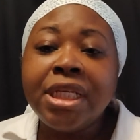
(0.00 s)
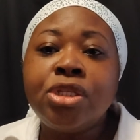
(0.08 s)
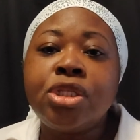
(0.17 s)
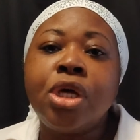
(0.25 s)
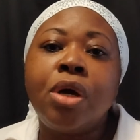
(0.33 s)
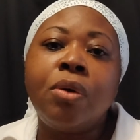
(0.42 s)

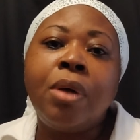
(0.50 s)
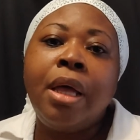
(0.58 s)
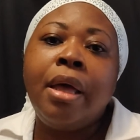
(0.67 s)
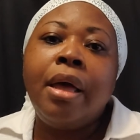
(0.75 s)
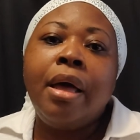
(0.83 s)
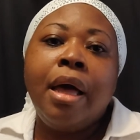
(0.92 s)
So
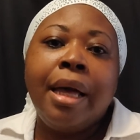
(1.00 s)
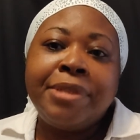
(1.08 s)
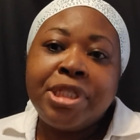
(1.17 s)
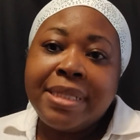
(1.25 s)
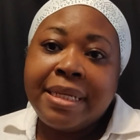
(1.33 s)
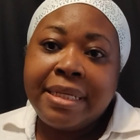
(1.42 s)
I'm
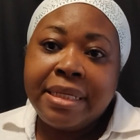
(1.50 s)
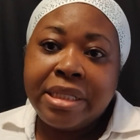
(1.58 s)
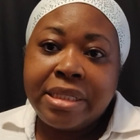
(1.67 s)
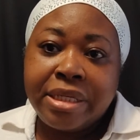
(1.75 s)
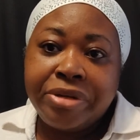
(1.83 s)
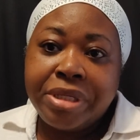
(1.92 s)
just ending the
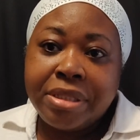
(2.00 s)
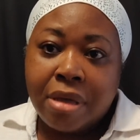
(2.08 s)
series